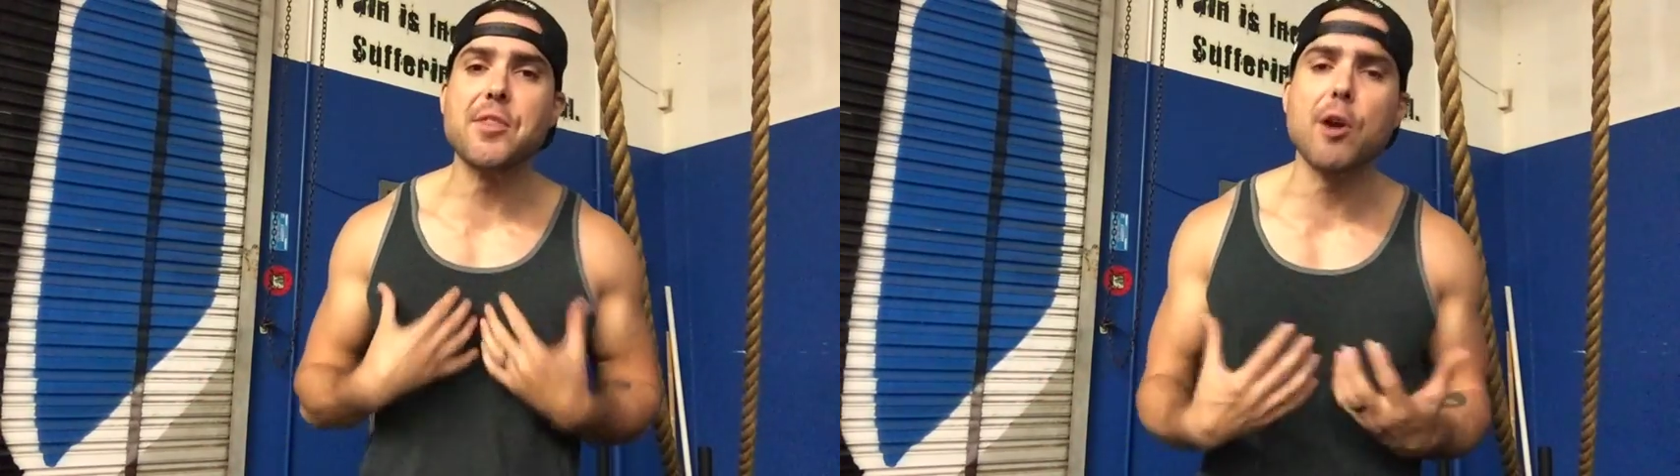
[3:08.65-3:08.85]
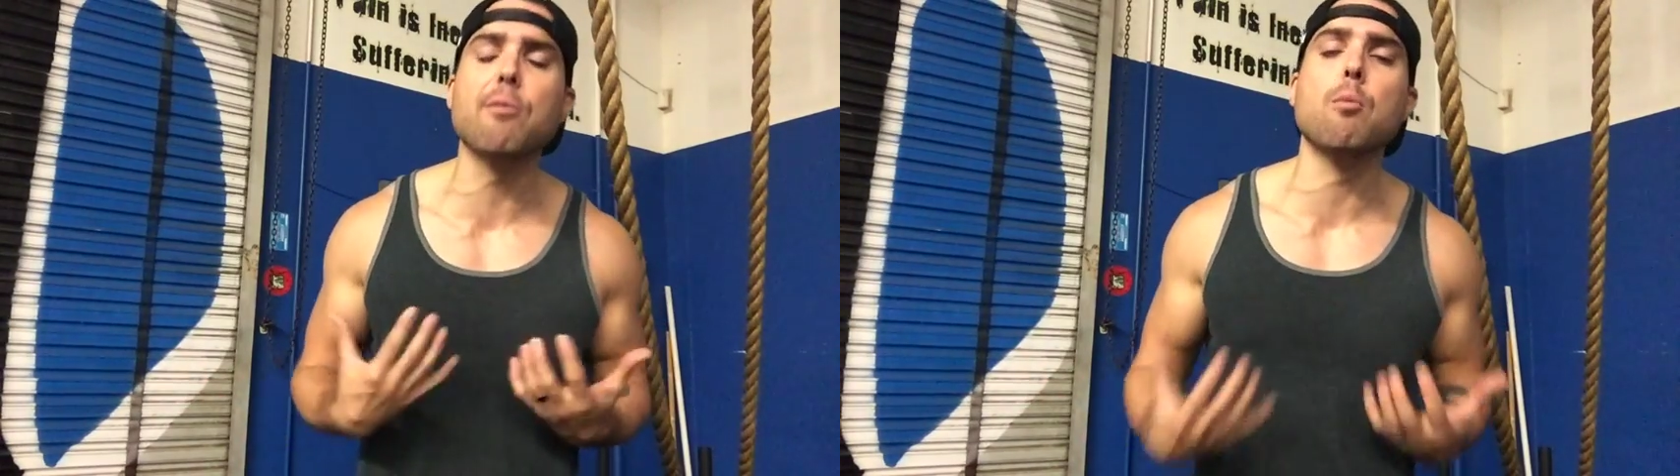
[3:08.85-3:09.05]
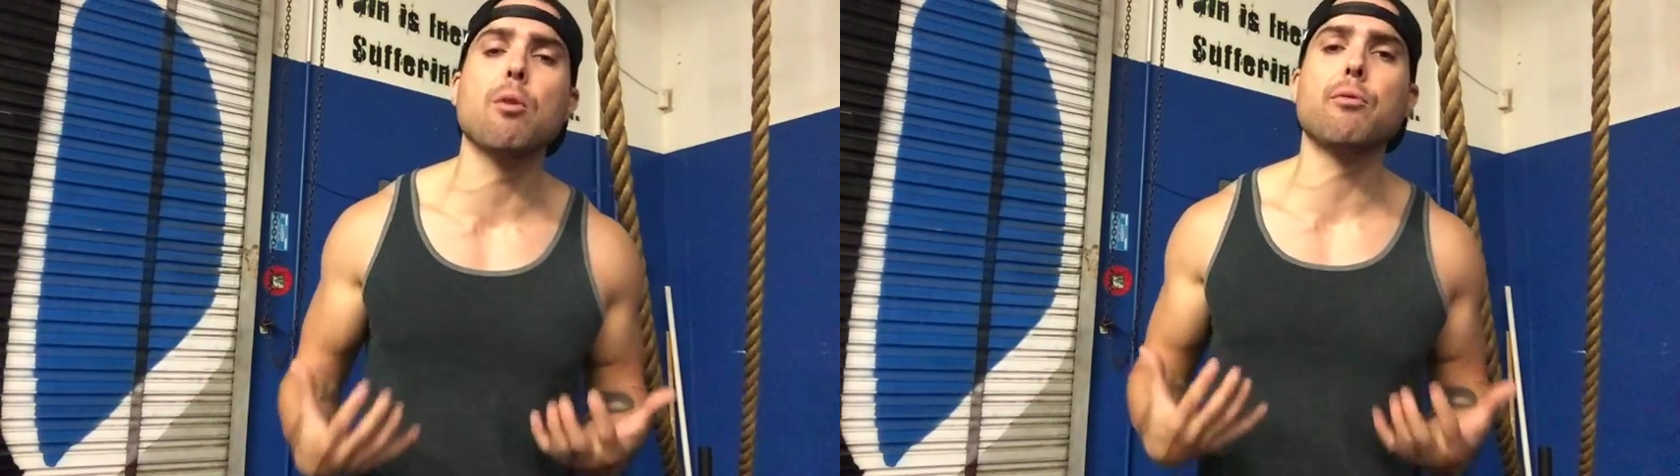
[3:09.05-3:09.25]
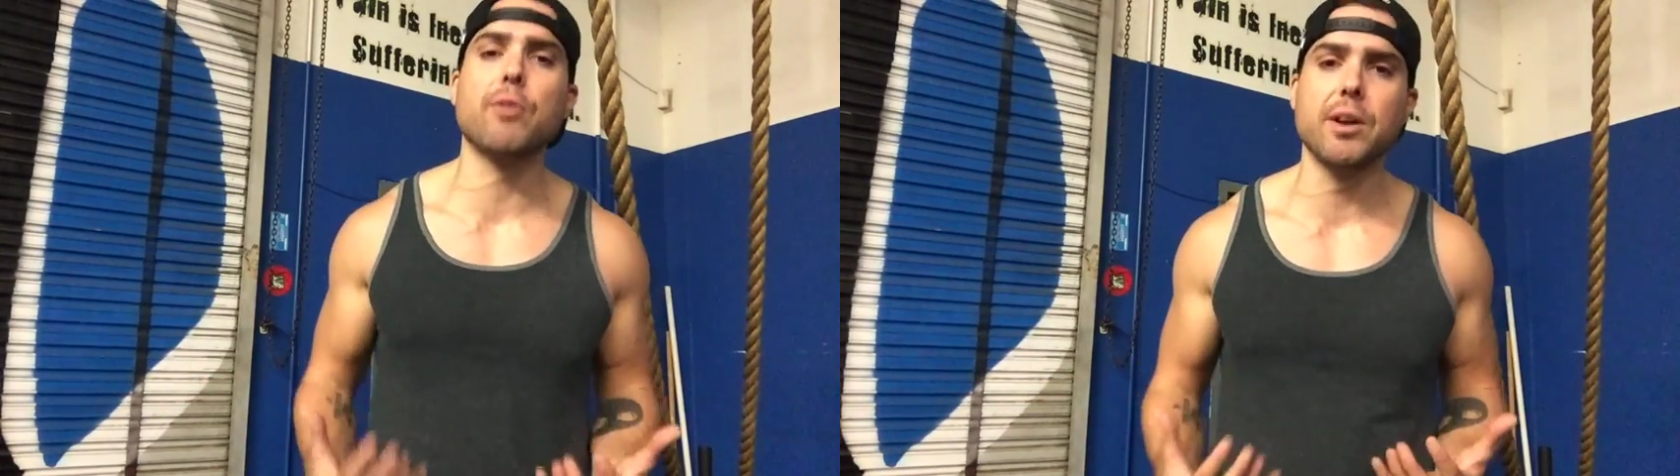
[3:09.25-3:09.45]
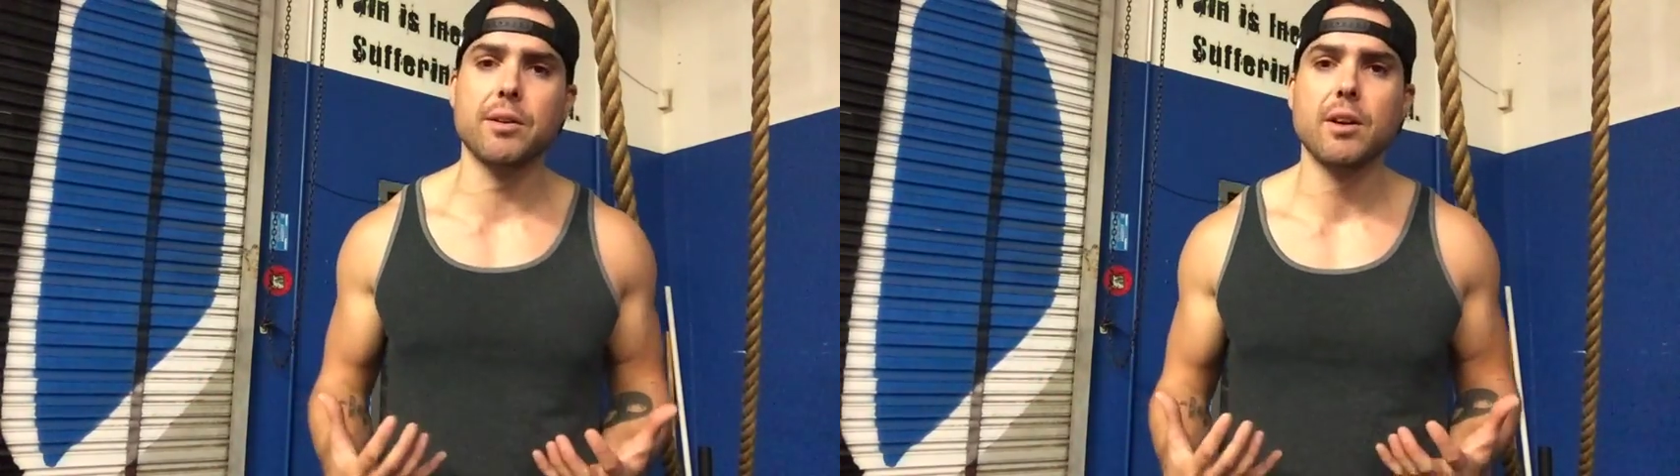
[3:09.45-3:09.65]
they are more
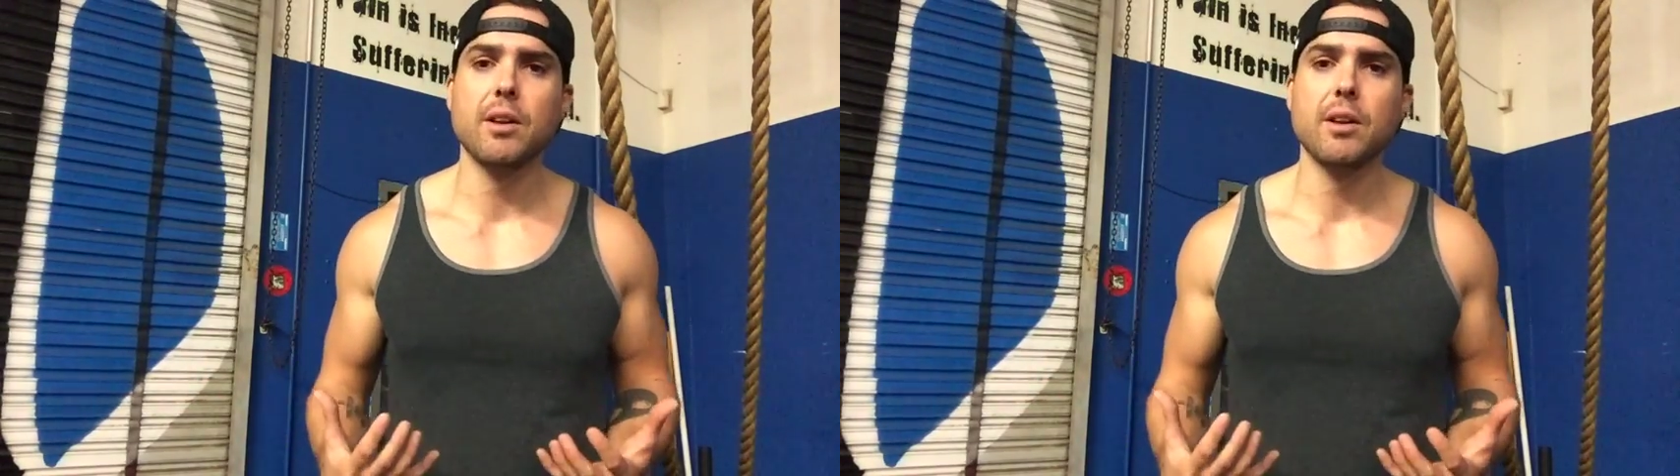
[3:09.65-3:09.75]
fun.